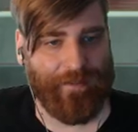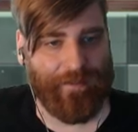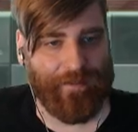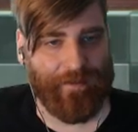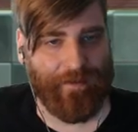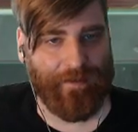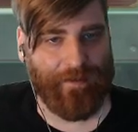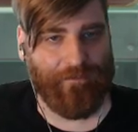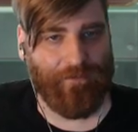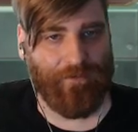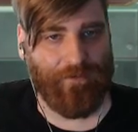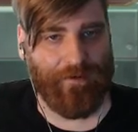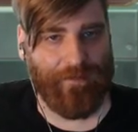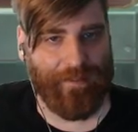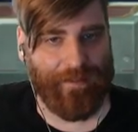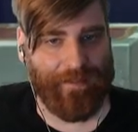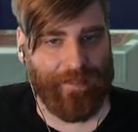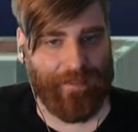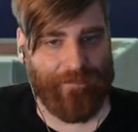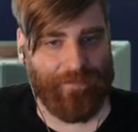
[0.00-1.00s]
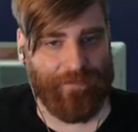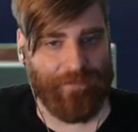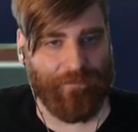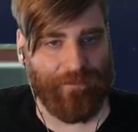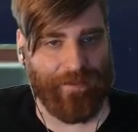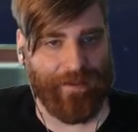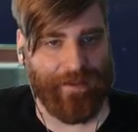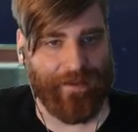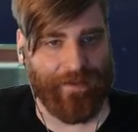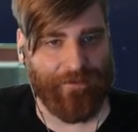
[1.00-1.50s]
I think, for like level
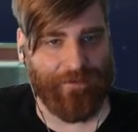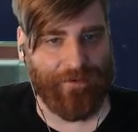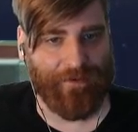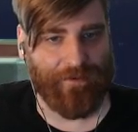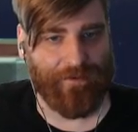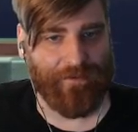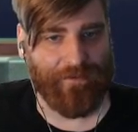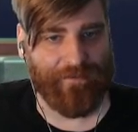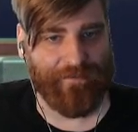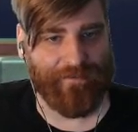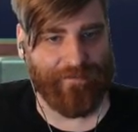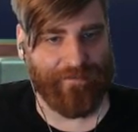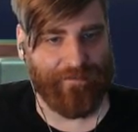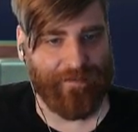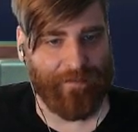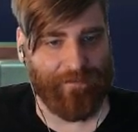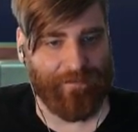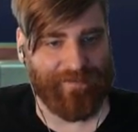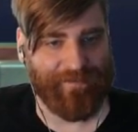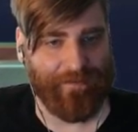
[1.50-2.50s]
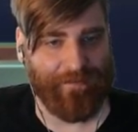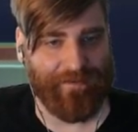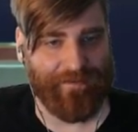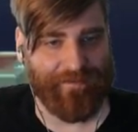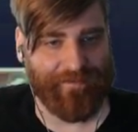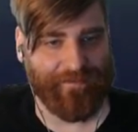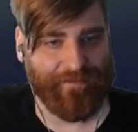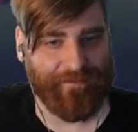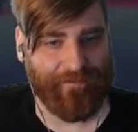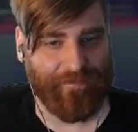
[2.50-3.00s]
8 courses I'm
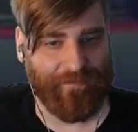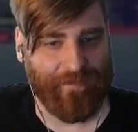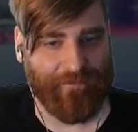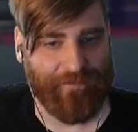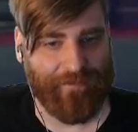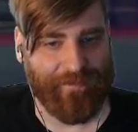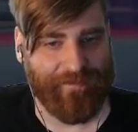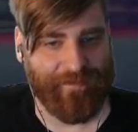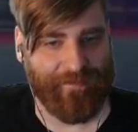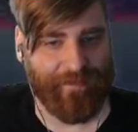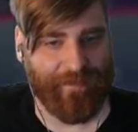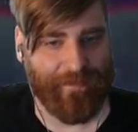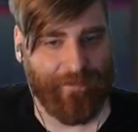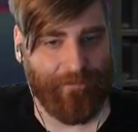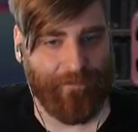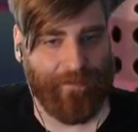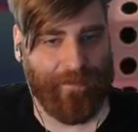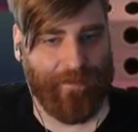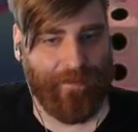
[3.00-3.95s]
experiencing for the first time.